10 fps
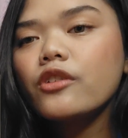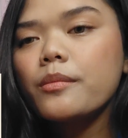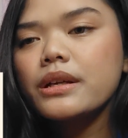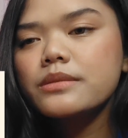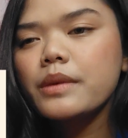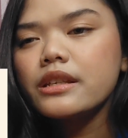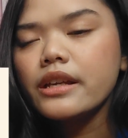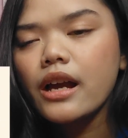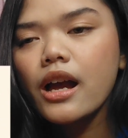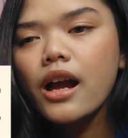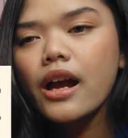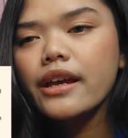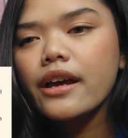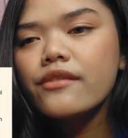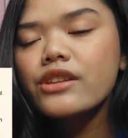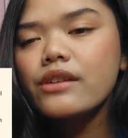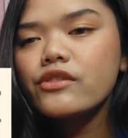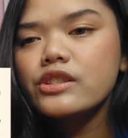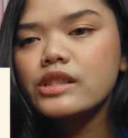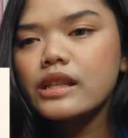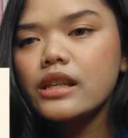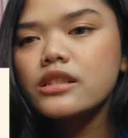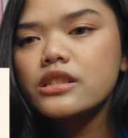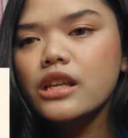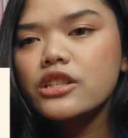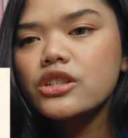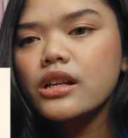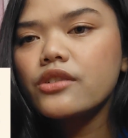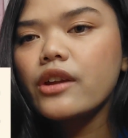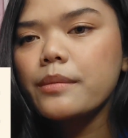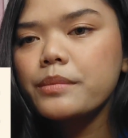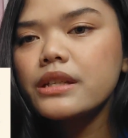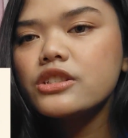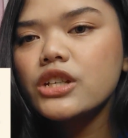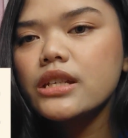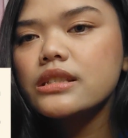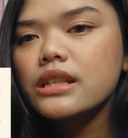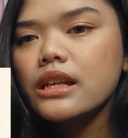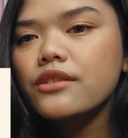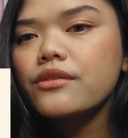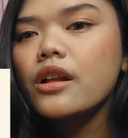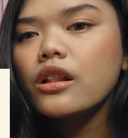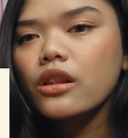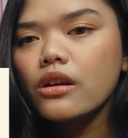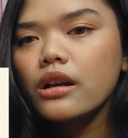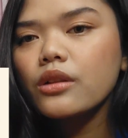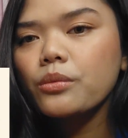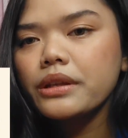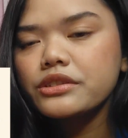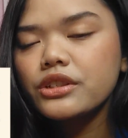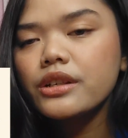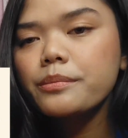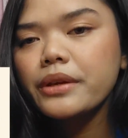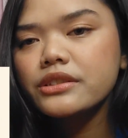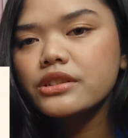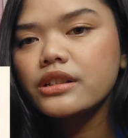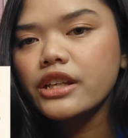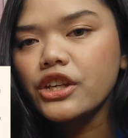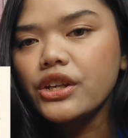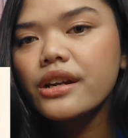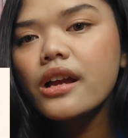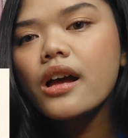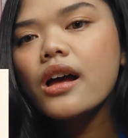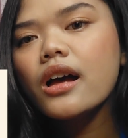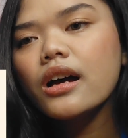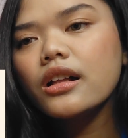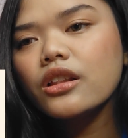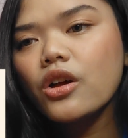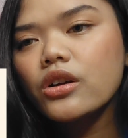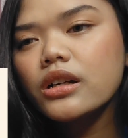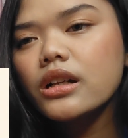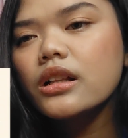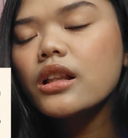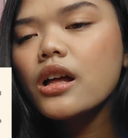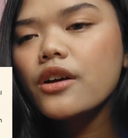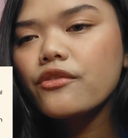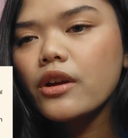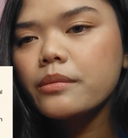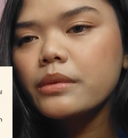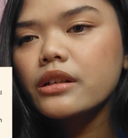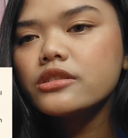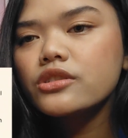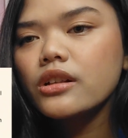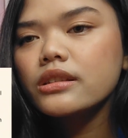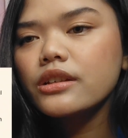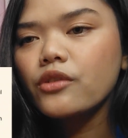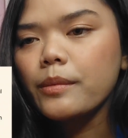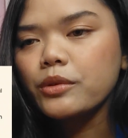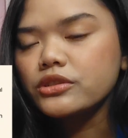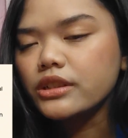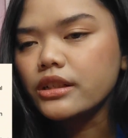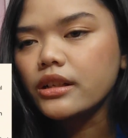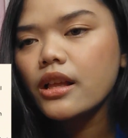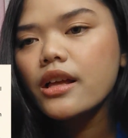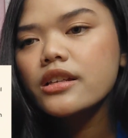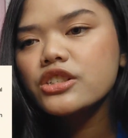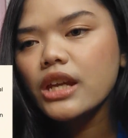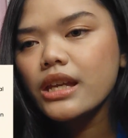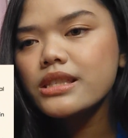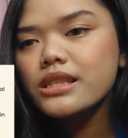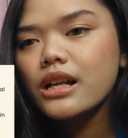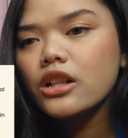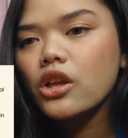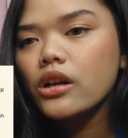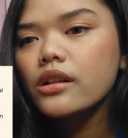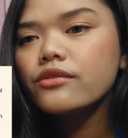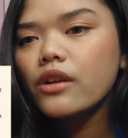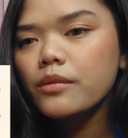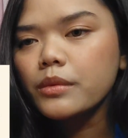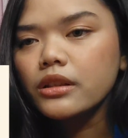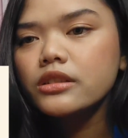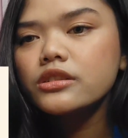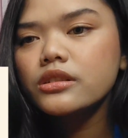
from mass media, I have never seen such a rapid change in local weather pattern here, a local farmer told the reporter. Change, a local farmer